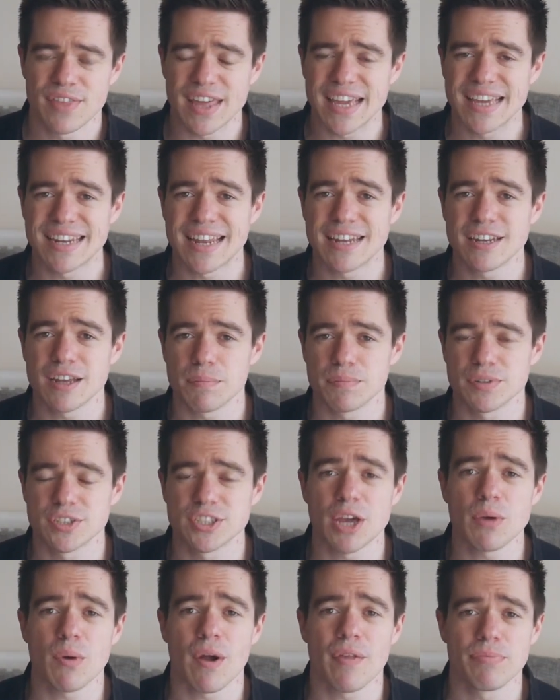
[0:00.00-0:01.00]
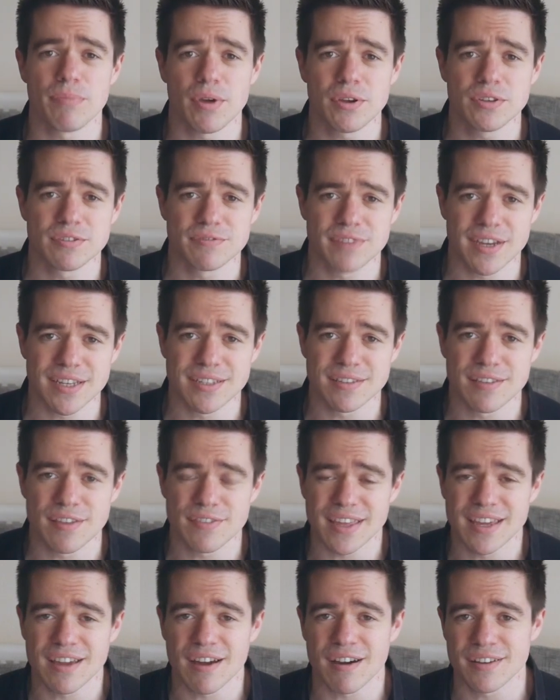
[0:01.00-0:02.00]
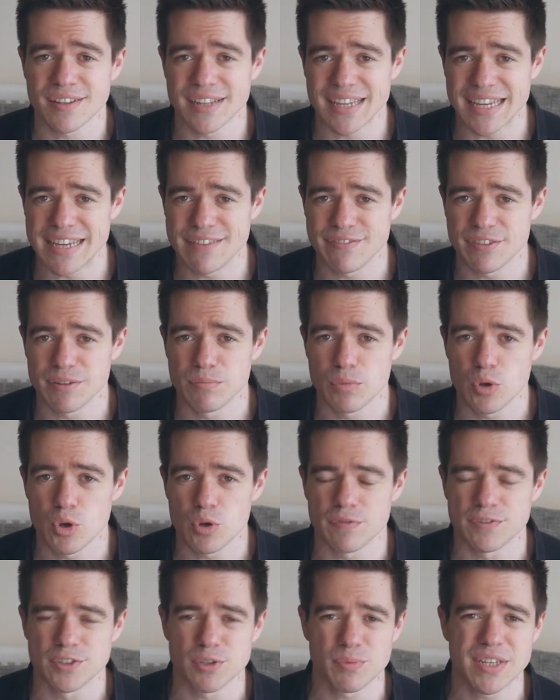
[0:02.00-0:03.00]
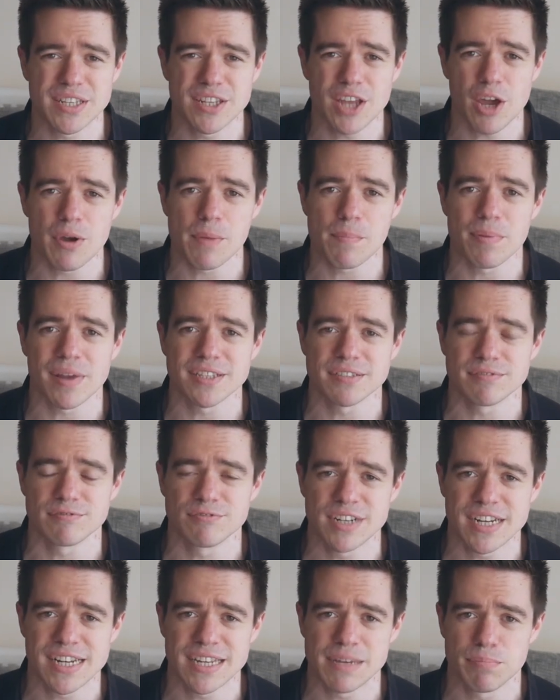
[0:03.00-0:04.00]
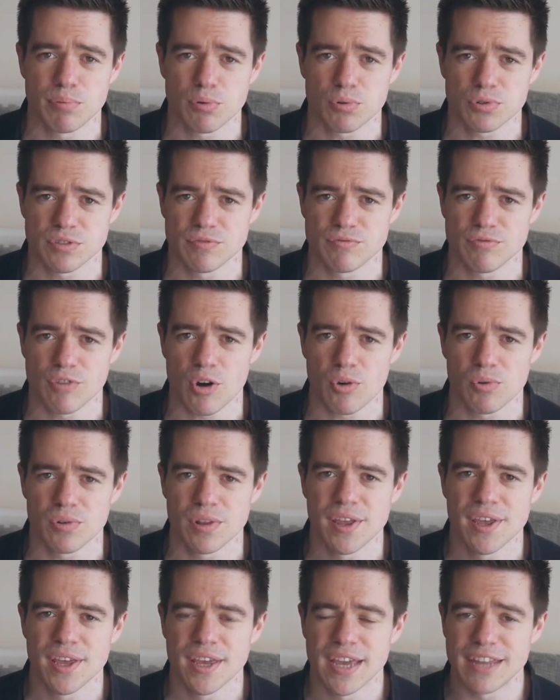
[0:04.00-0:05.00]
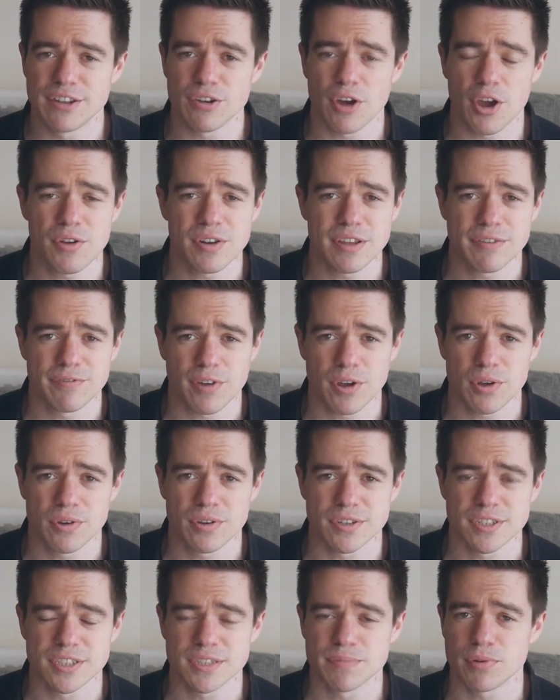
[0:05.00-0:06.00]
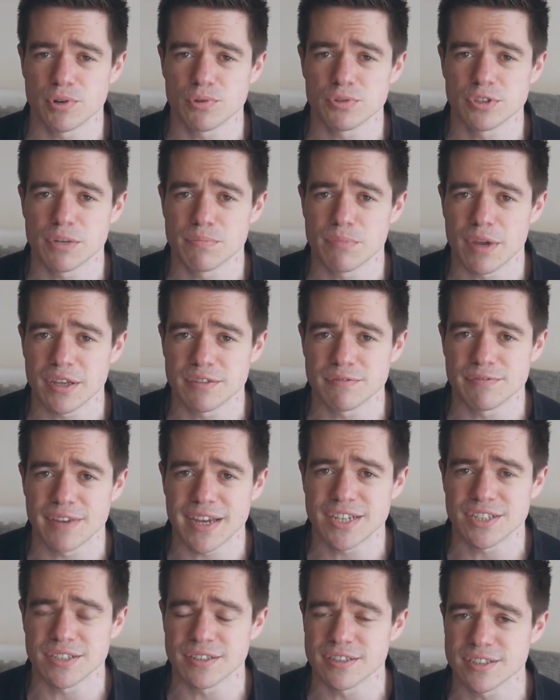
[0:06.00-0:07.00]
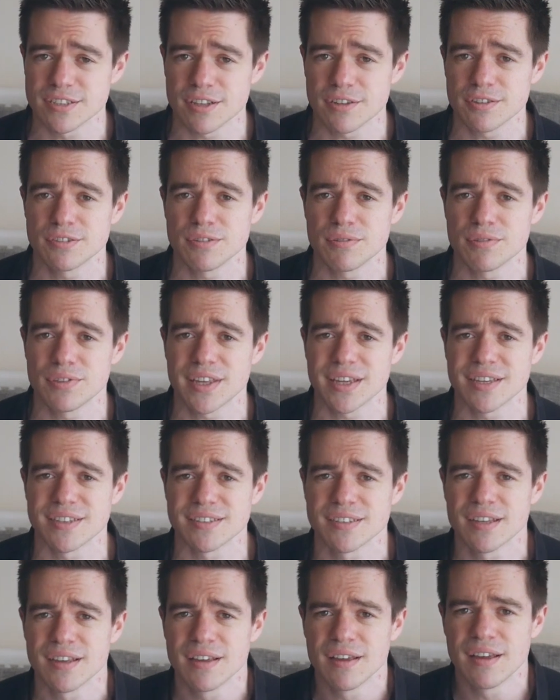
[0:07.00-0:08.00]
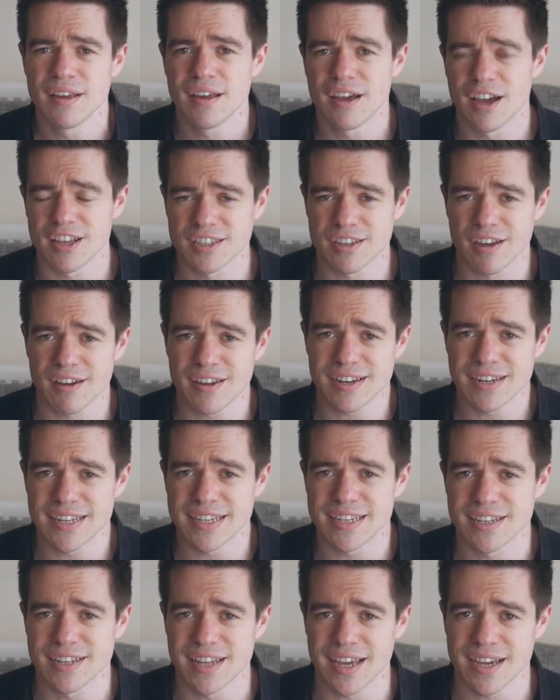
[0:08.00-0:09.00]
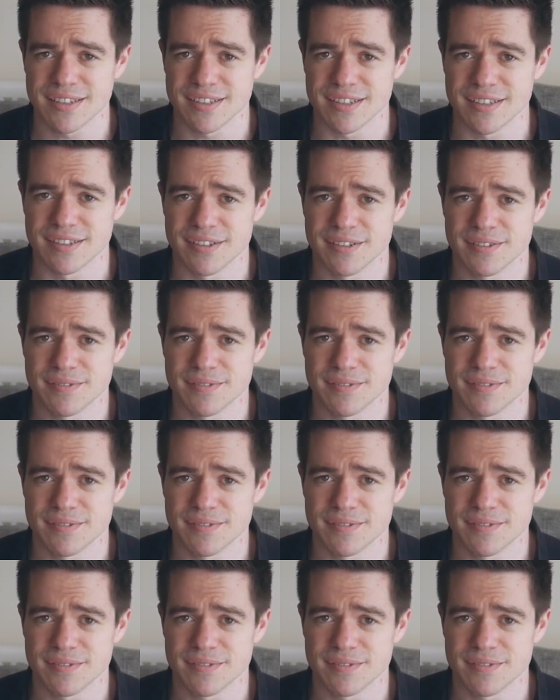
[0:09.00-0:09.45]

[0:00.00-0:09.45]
they can end up so unmotivated that they can't even move. So we know it plays a really important role in not only focus, but also motivation, because those two things are tightly connected.